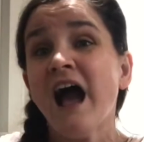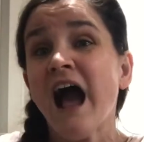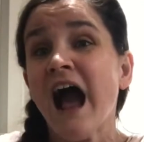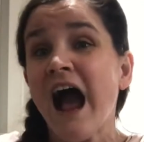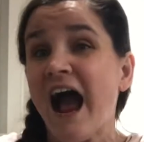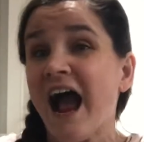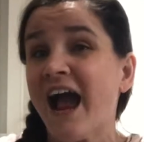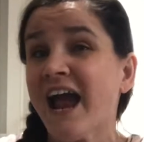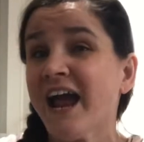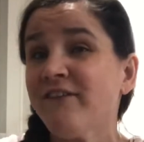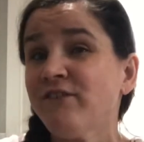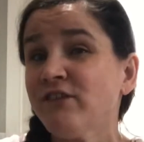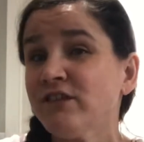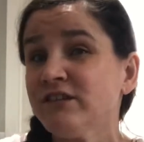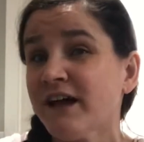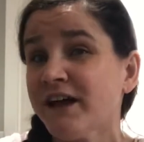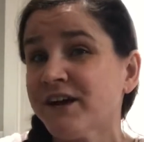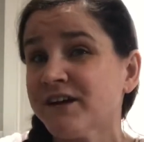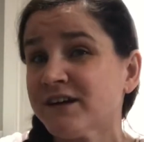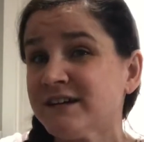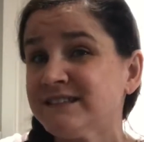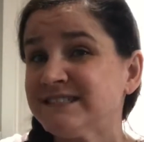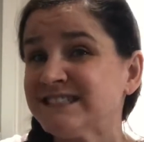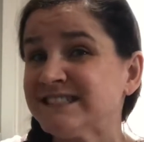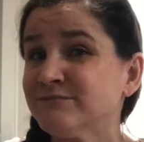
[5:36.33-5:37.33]
I have a lot of
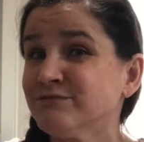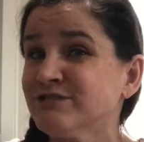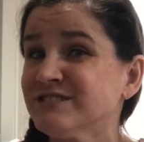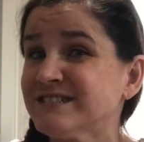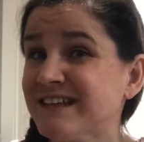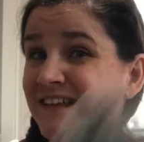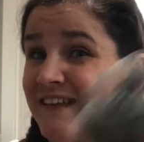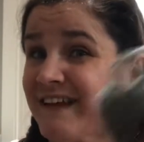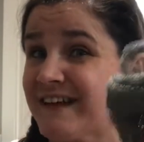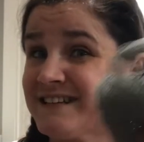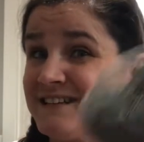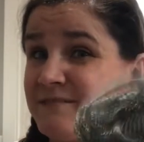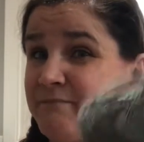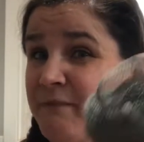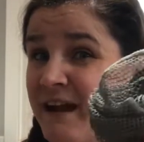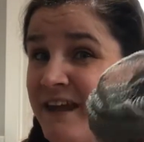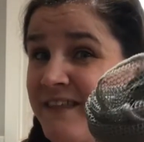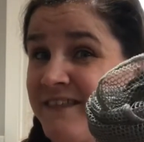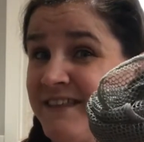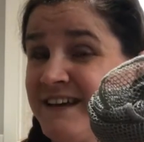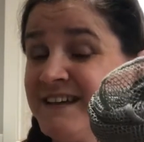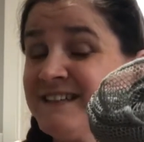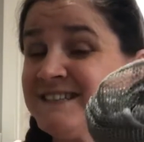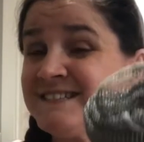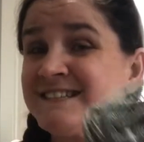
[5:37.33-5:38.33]
customers that like to buy
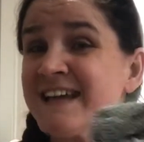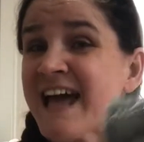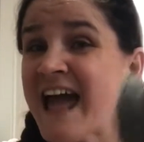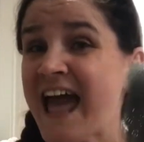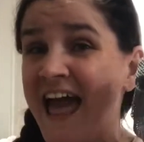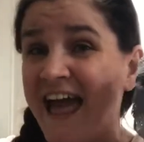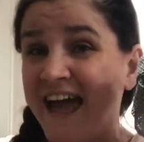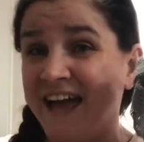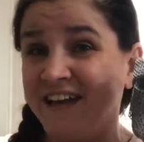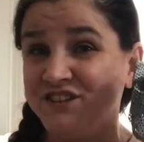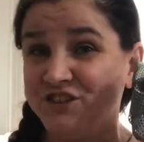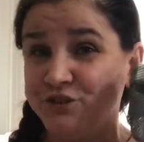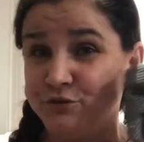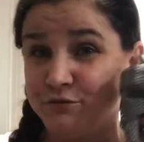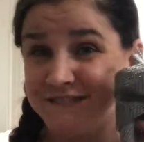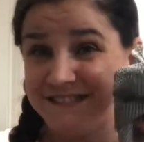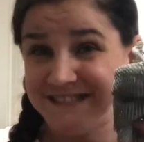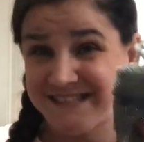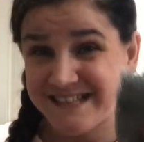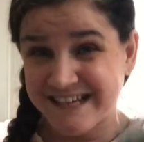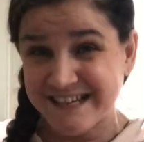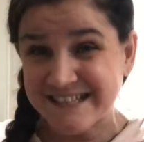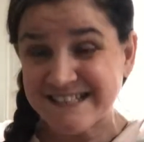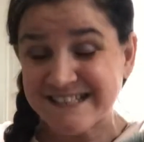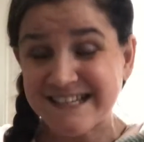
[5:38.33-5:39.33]
this and use
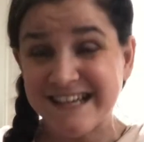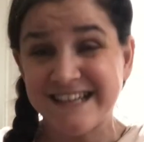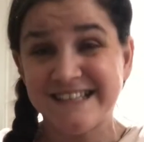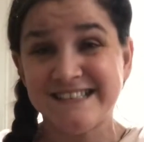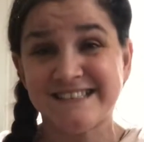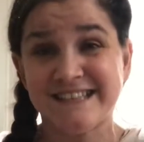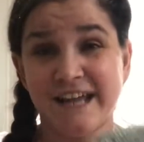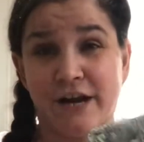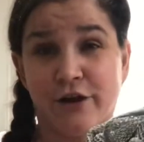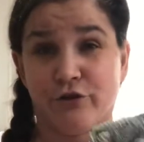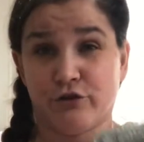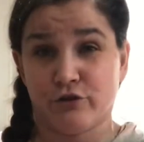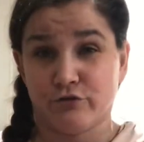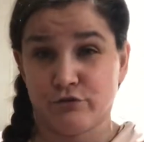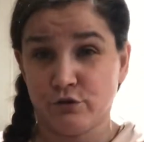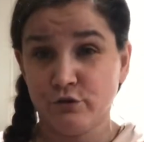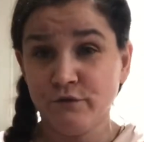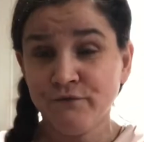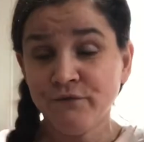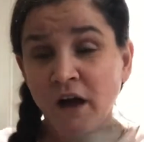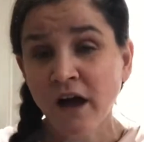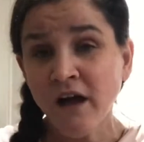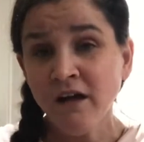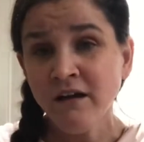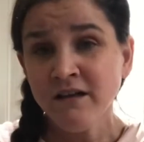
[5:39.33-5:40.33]
this instead of their
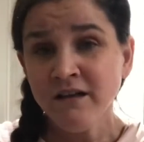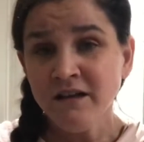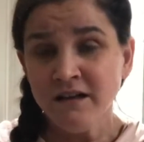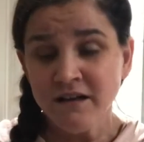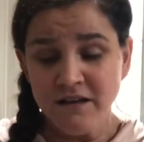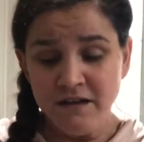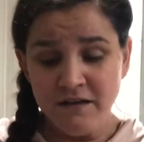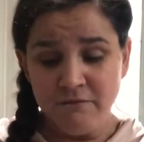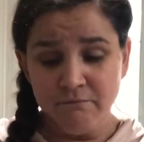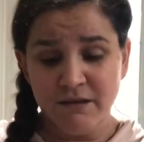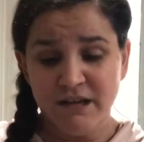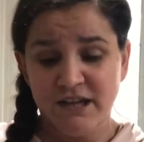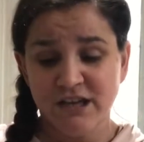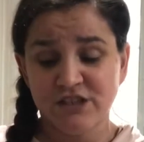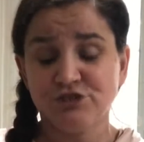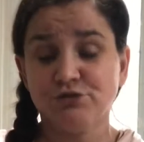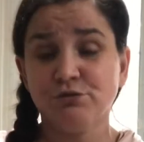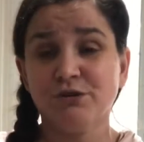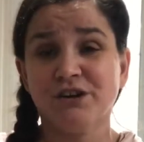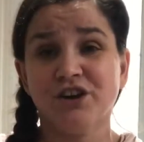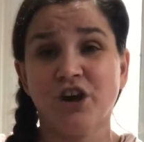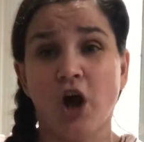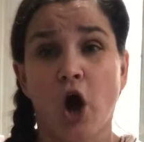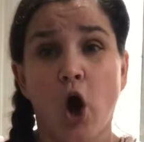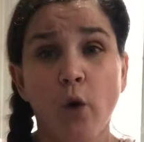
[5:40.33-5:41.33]
loofah, because you
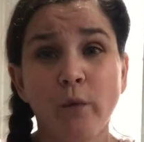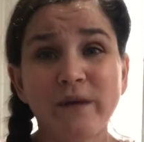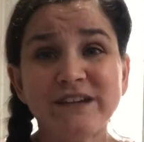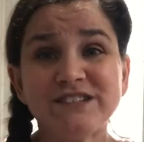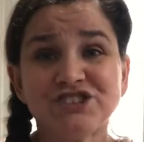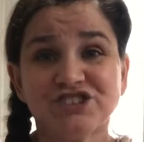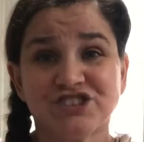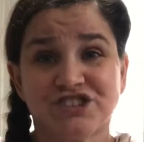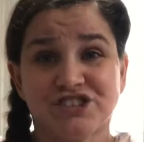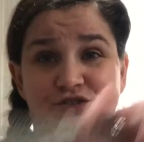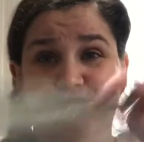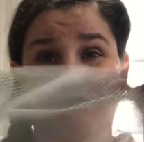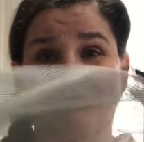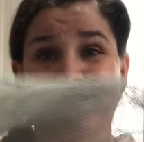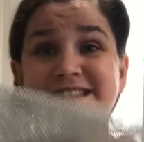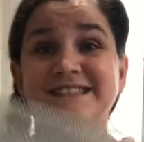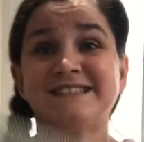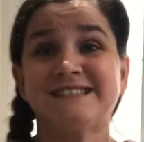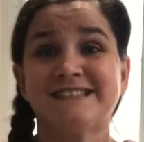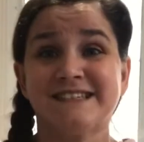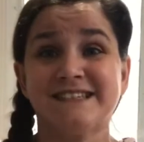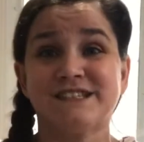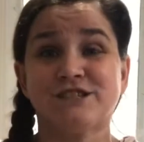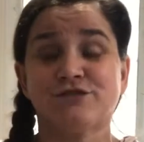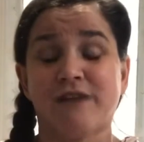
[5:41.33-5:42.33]
can always just rinse
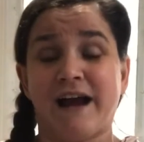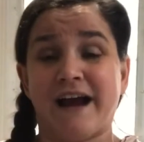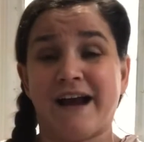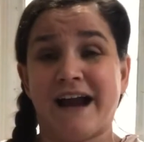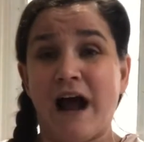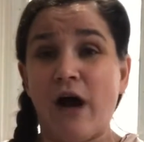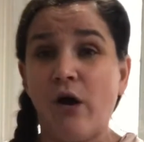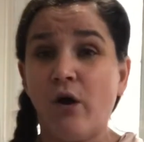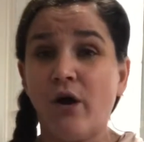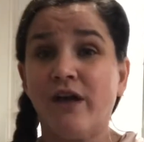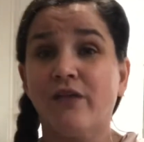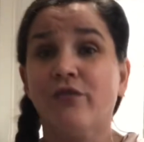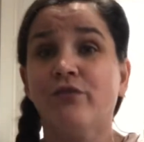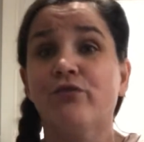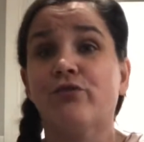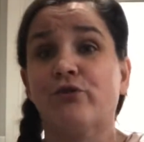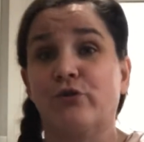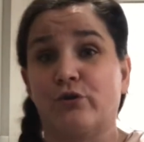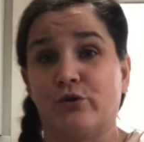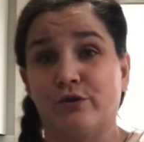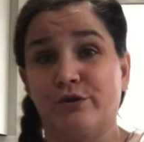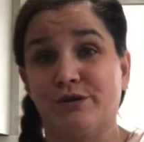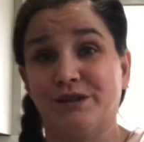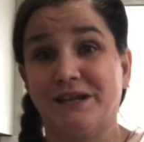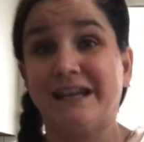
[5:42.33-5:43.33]
this right out and
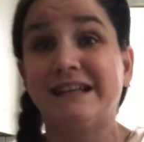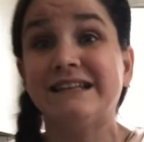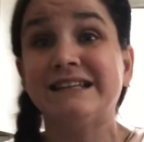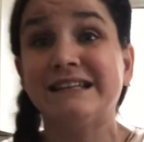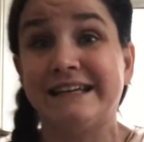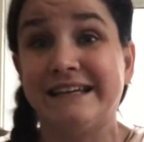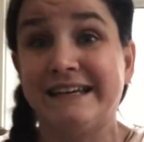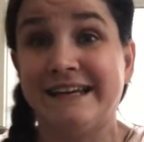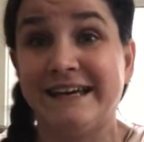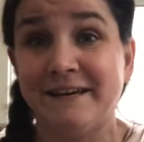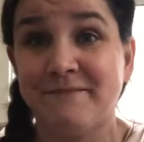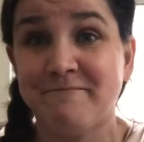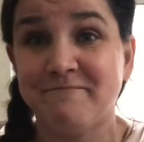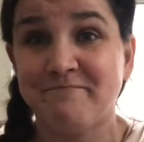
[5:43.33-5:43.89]
thoroughly clean it.